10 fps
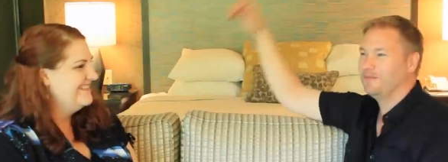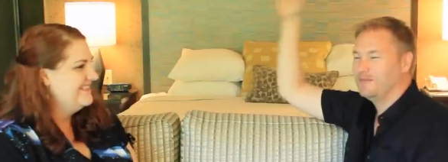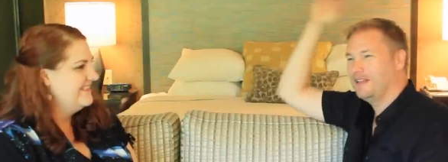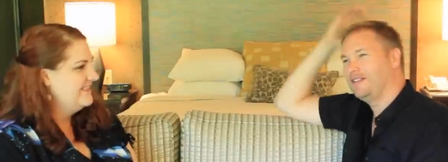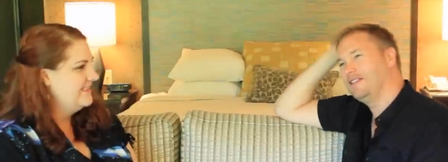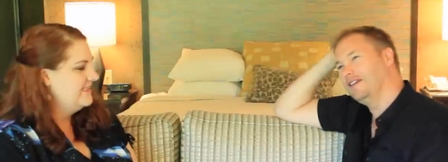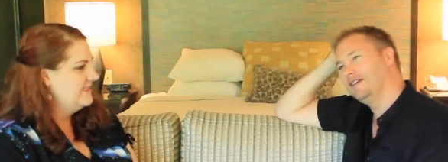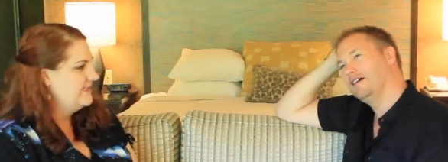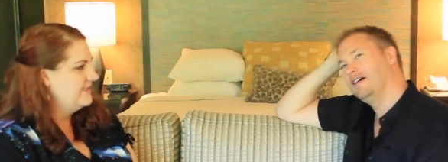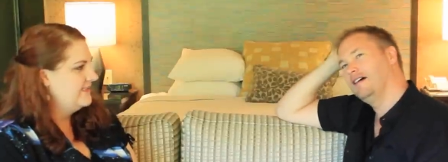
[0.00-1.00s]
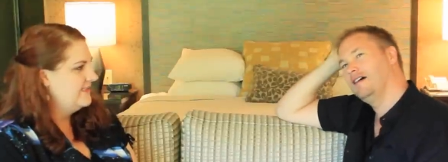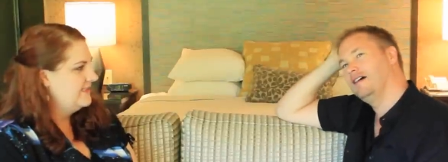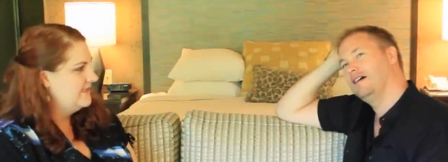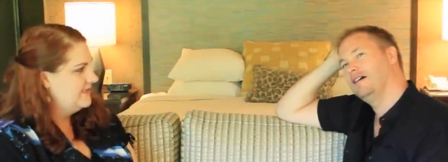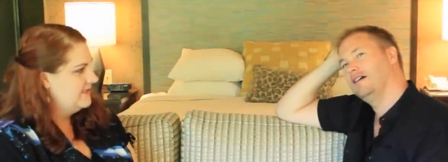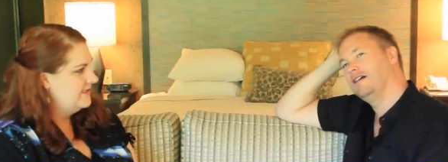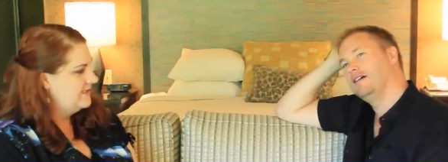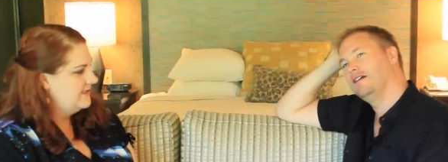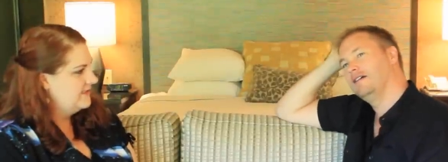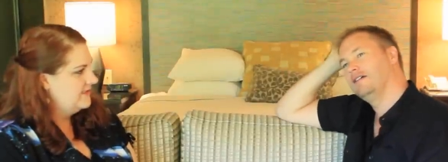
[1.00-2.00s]
Speaker 1: Um, let's see.
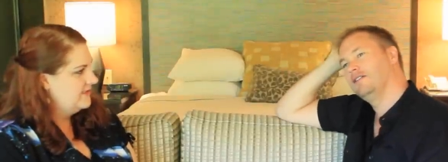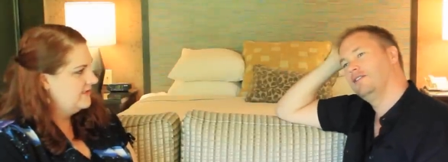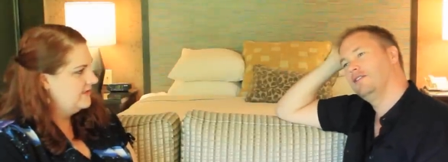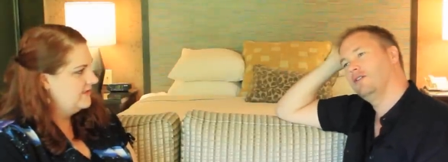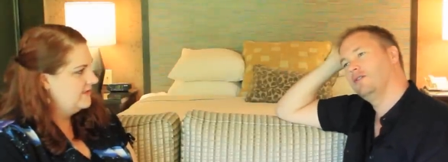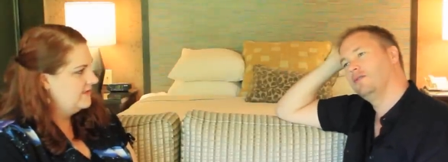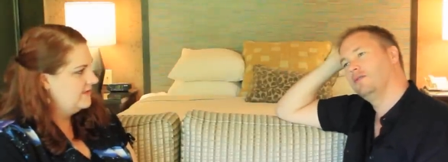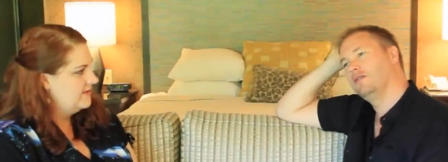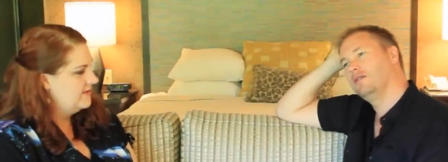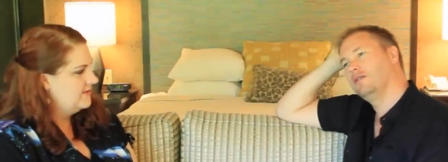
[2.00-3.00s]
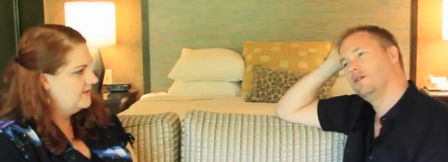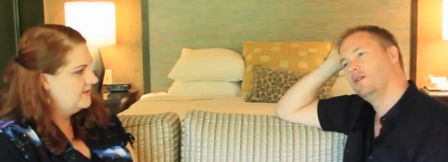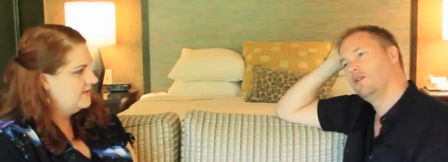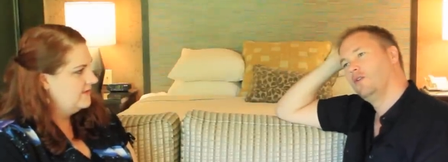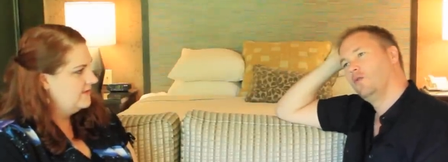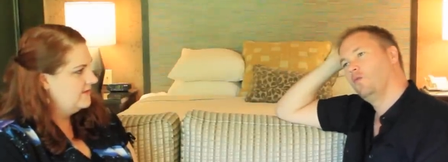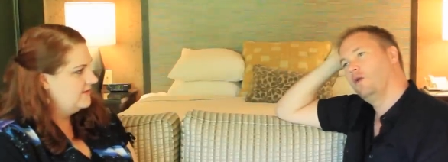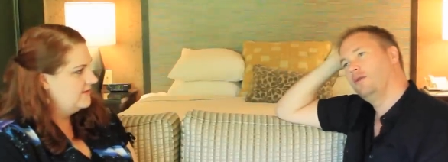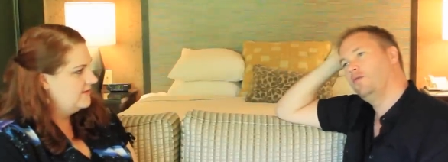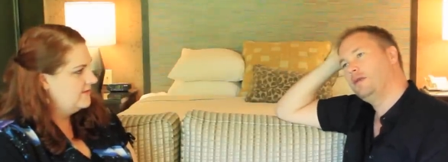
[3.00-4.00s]
Uh, so
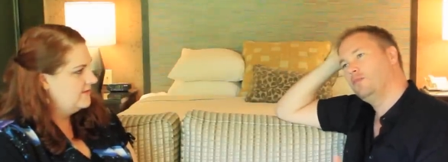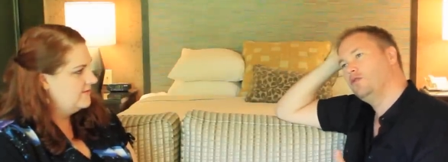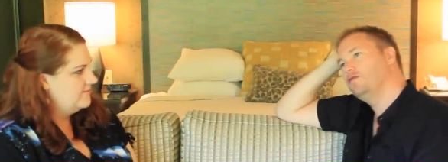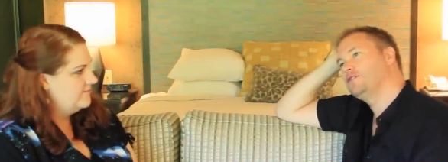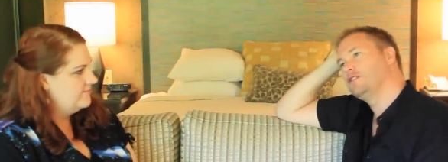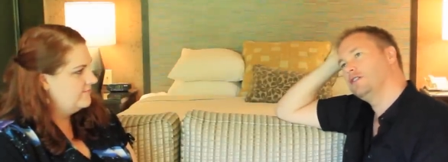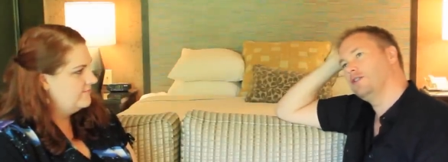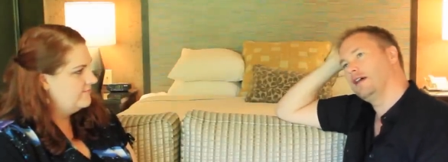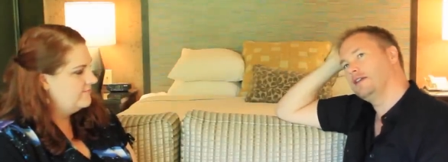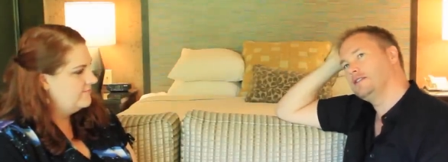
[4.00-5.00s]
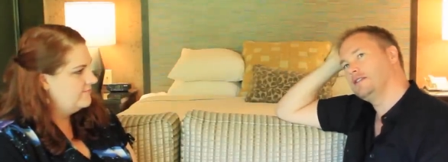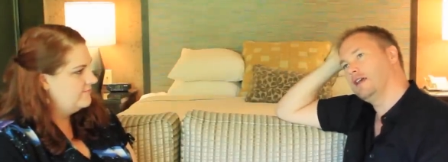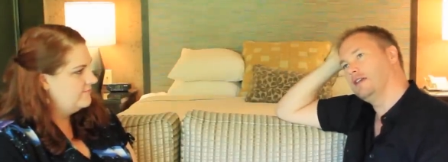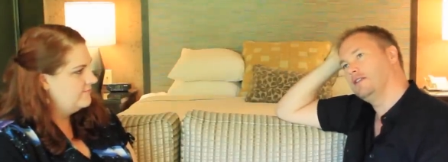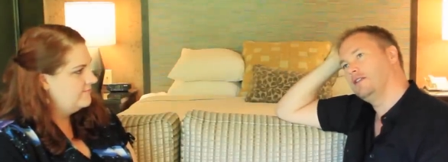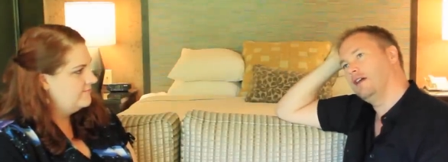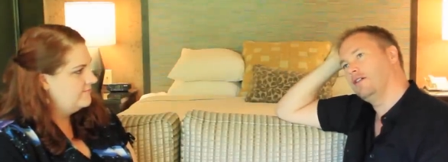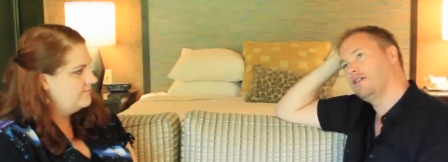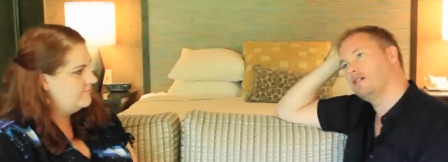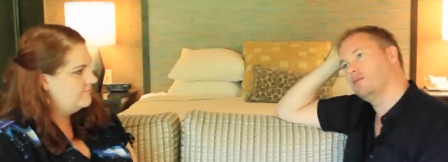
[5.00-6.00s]
when we moved to the United
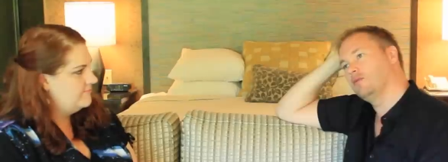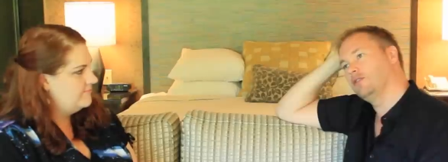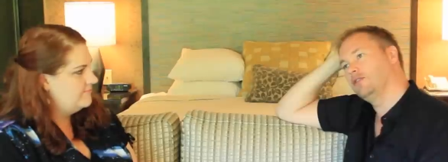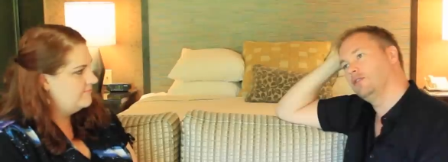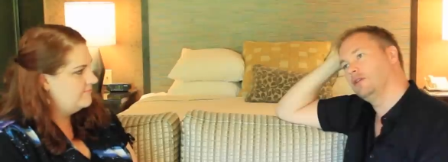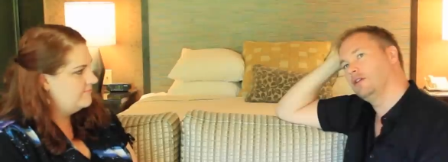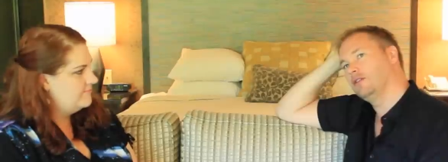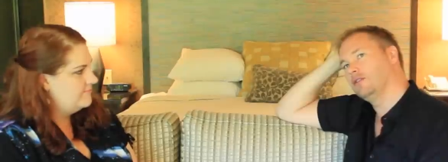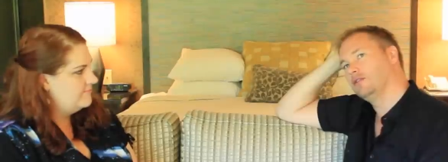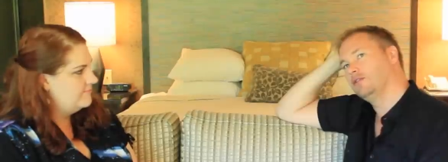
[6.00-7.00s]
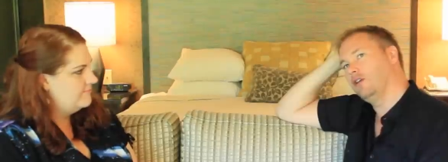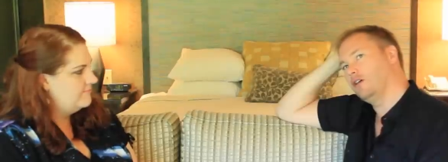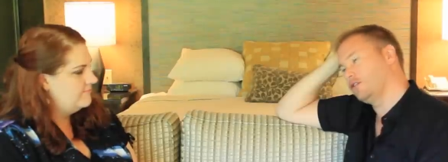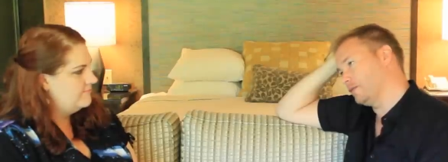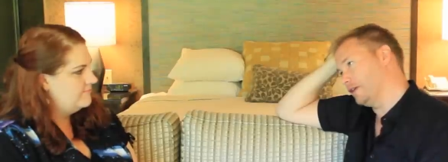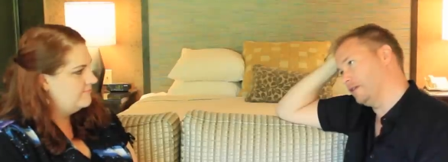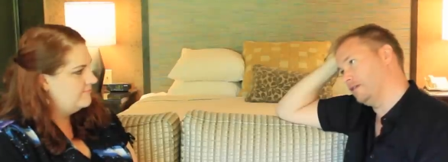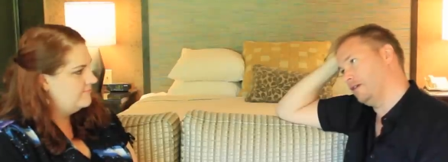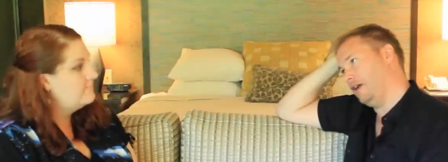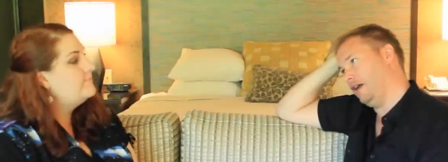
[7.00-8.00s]
States, Erika was doing her
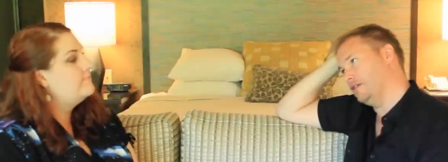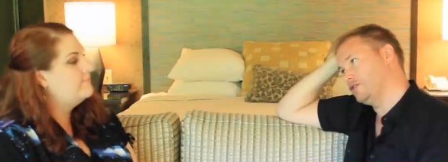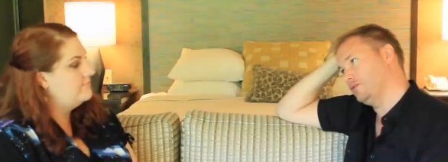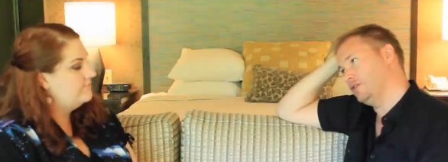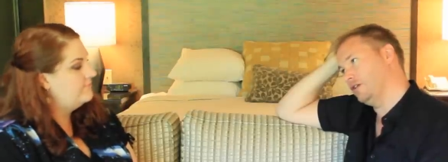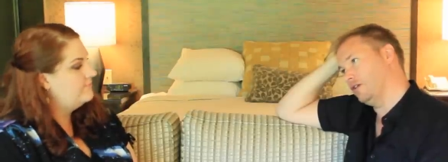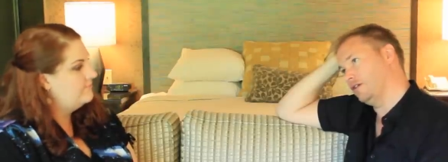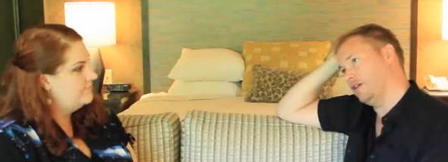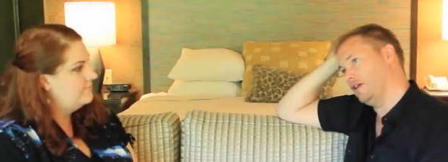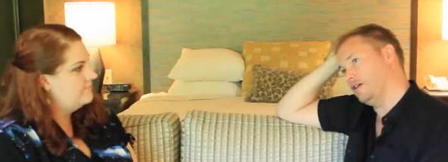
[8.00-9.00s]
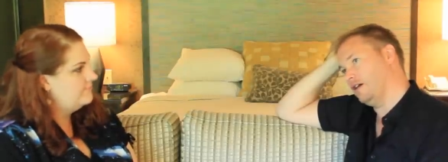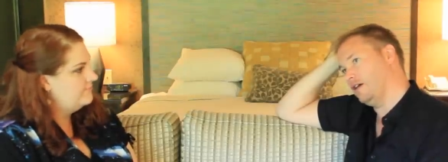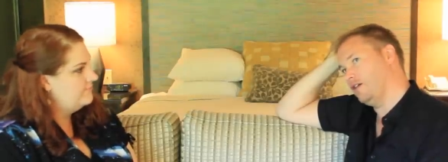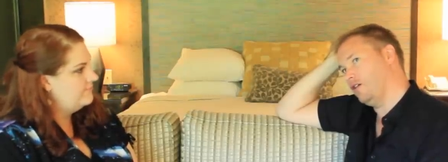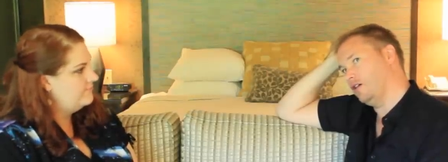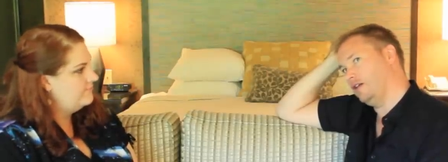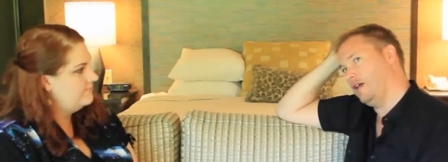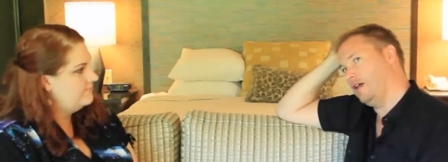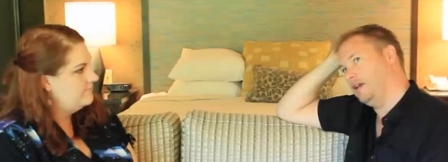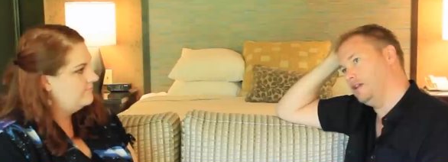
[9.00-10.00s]
doctorate at Juilliard, and I
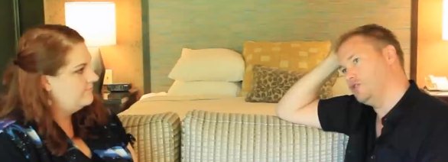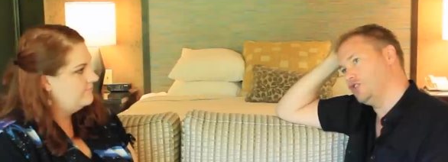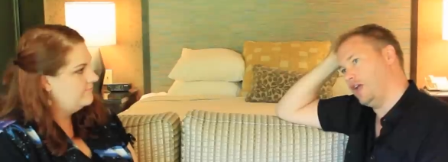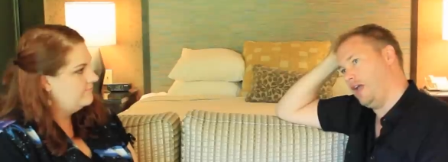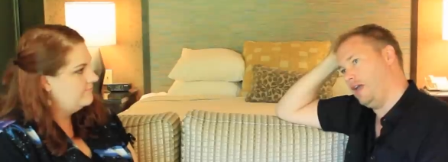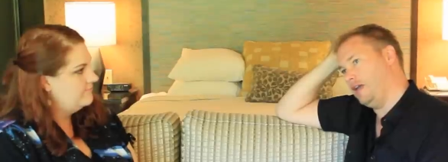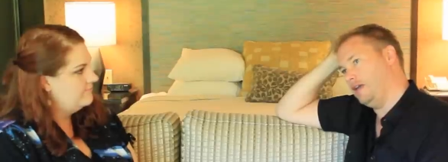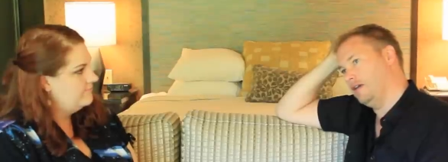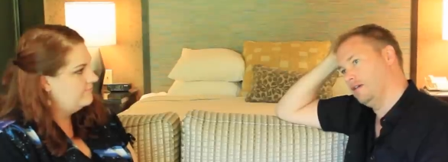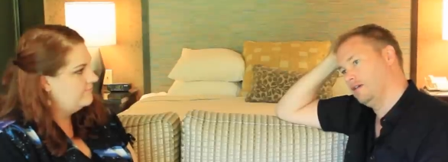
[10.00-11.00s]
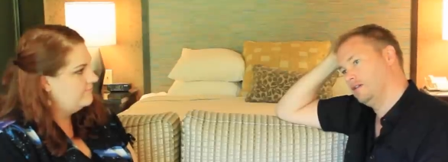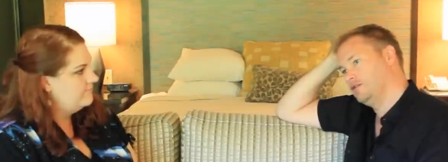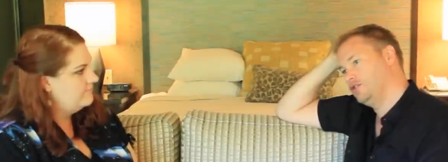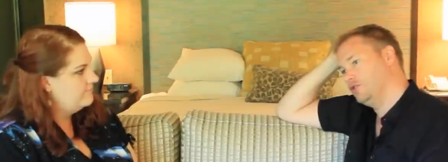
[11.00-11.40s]
got a J